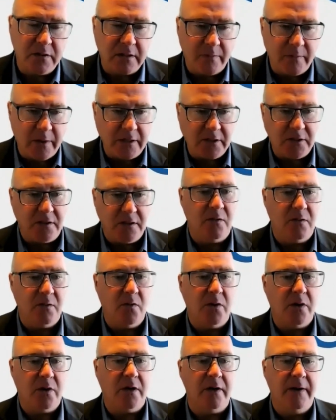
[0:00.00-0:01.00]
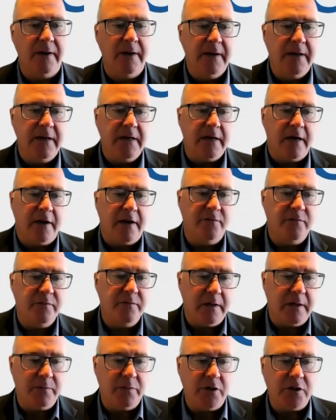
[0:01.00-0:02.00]
As I mentioned, the war kind of
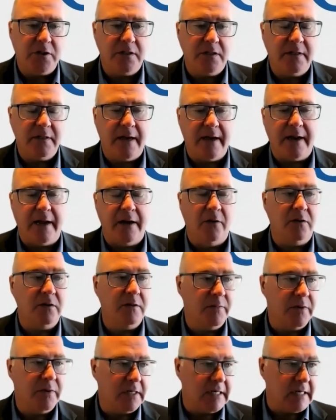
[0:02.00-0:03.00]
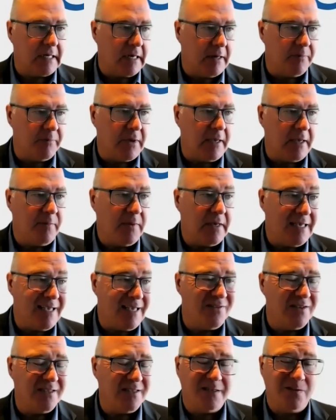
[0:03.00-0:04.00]
uh, pushing that out, but uh, maybe
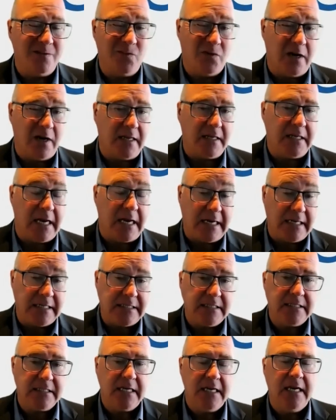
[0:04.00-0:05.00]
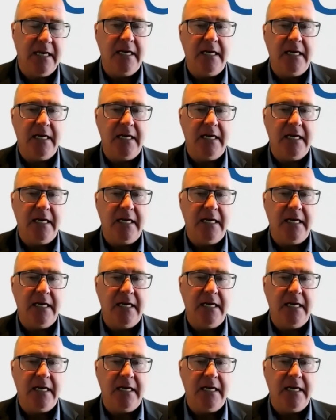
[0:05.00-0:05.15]
even some rate cuts